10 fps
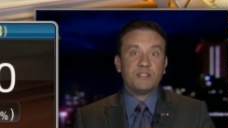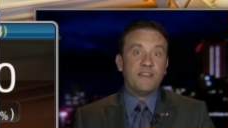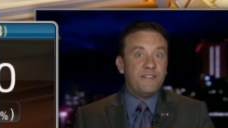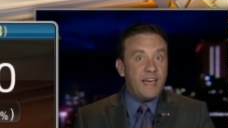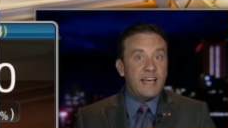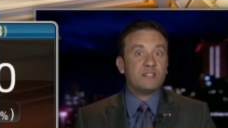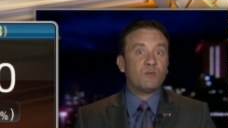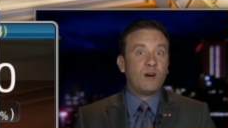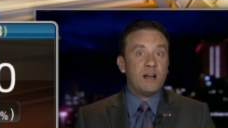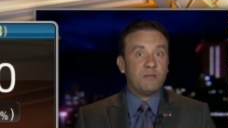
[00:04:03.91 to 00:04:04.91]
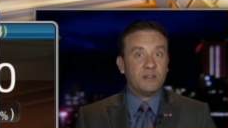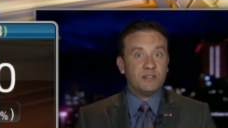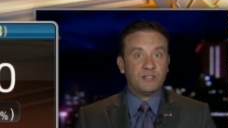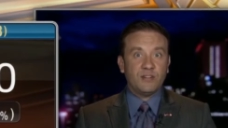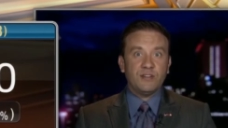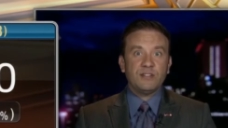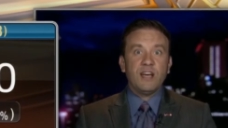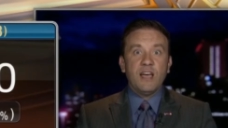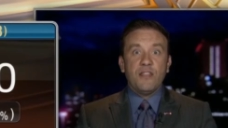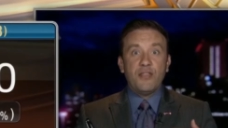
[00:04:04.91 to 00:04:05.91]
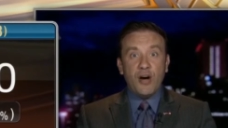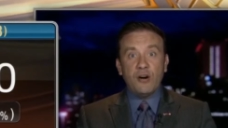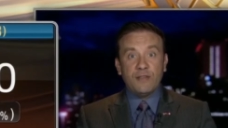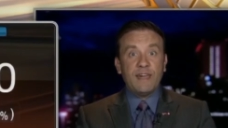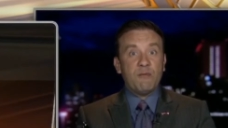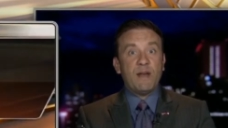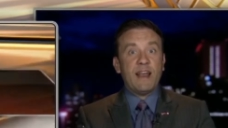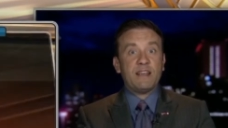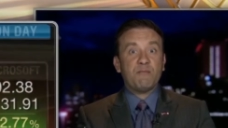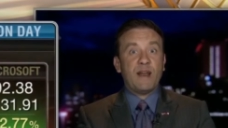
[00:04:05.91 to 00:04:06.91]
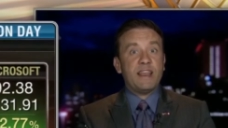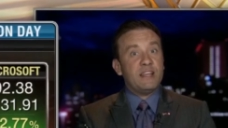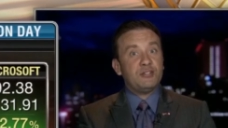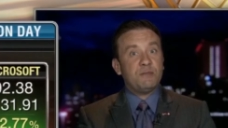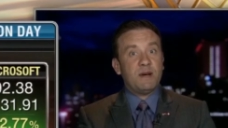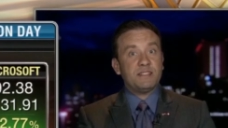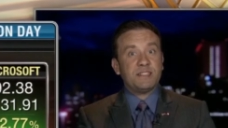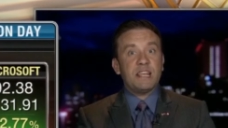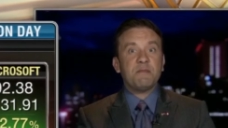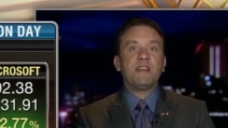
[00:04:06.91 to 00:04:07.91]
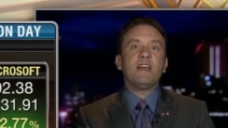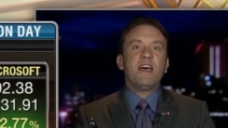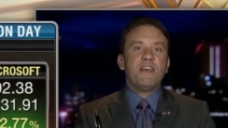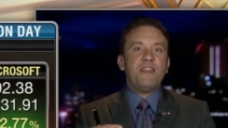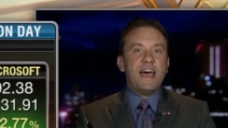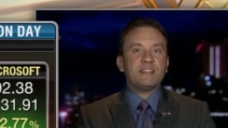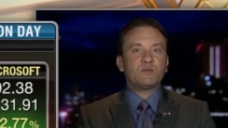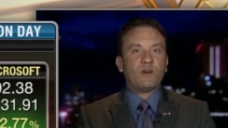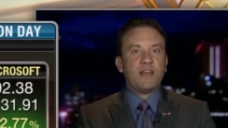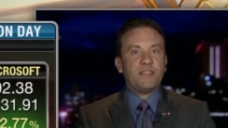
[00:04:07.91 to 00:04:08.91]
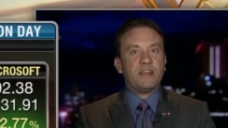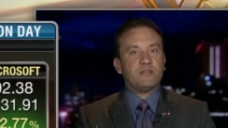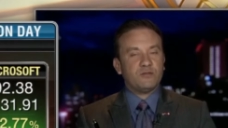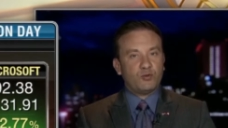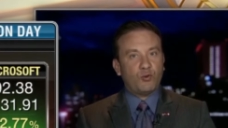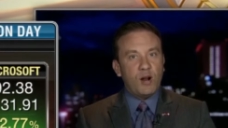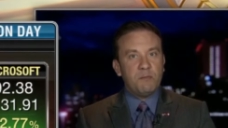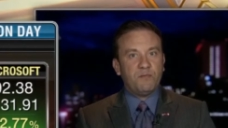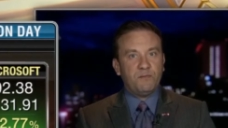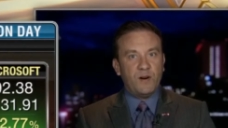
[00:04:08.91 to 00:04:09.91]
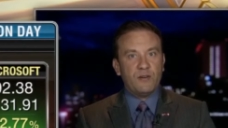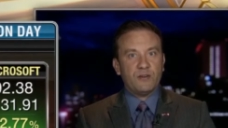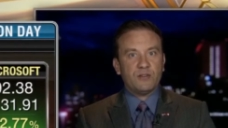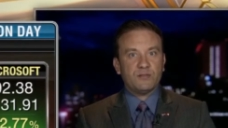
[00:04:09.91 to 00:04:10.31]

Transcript: And that's where I'm concerned, though, that when I issued my statement, that's where I think Trump, the